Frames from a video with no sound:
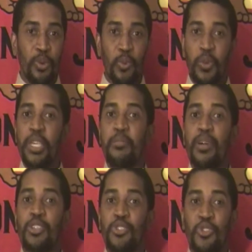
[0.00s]
we
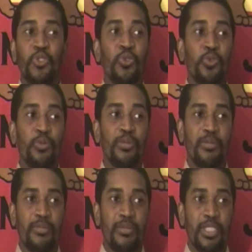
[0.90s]
must do
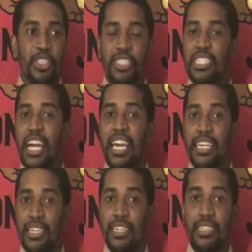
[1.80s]
just like
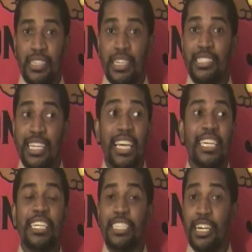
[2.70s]
he
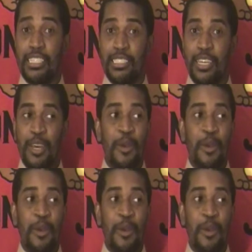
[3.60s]
does.